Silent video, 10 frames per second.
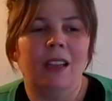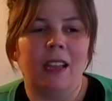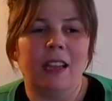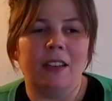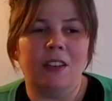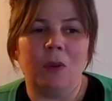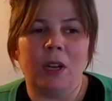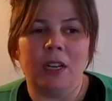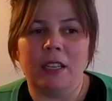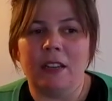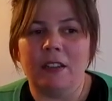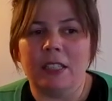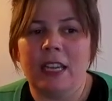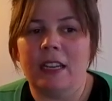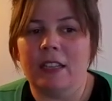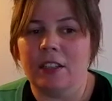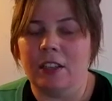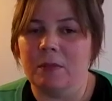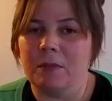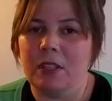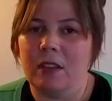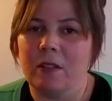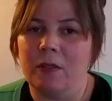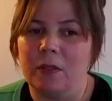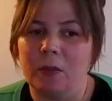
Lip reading: and you wanted to understand it in terms of